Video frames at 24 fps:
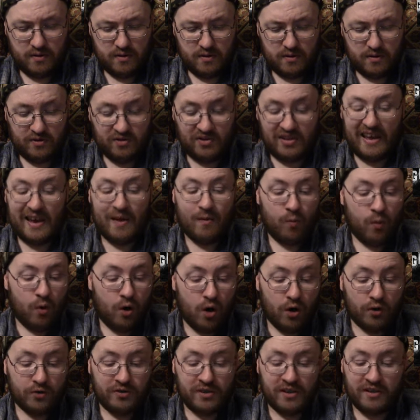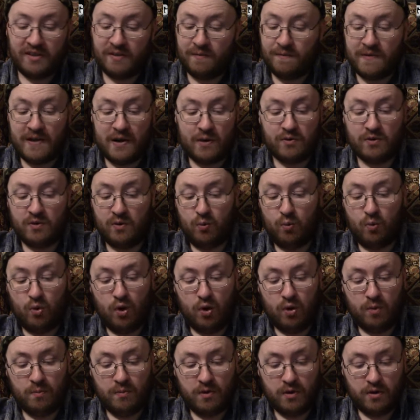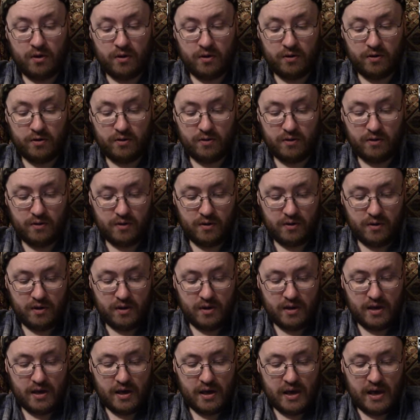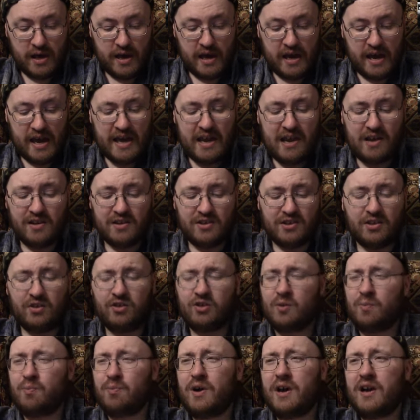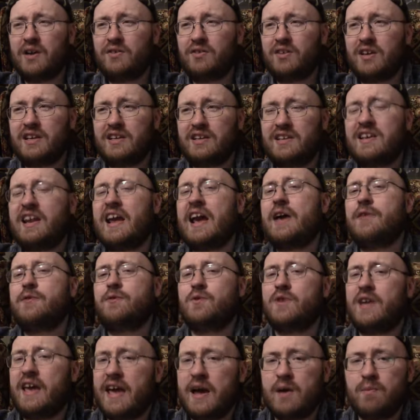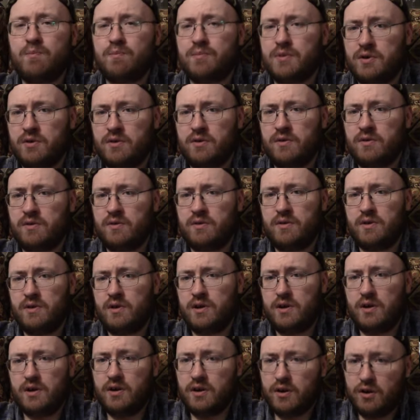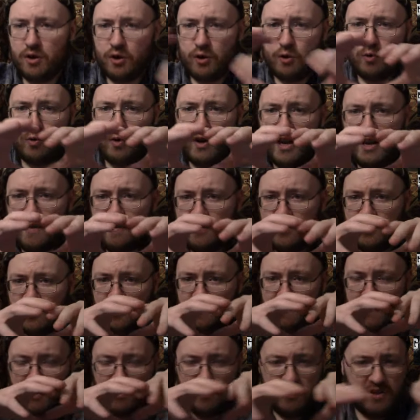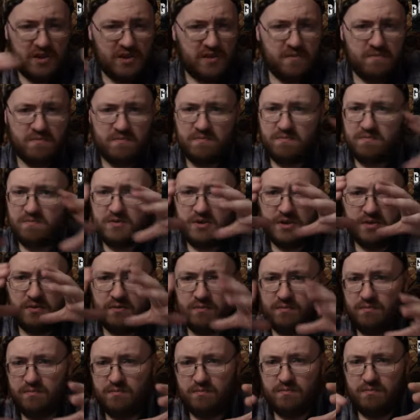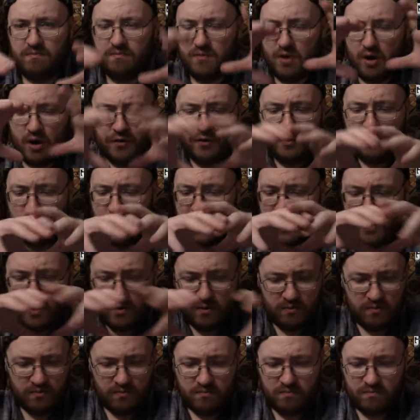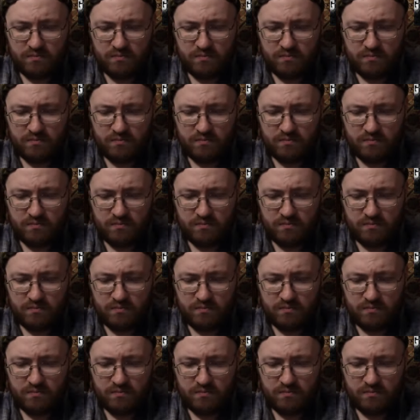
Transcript: Sam Walton, the founder of Walmart. And I'm just surprised, like, Catherine Hepburn. Her grave is just very, just on the ground.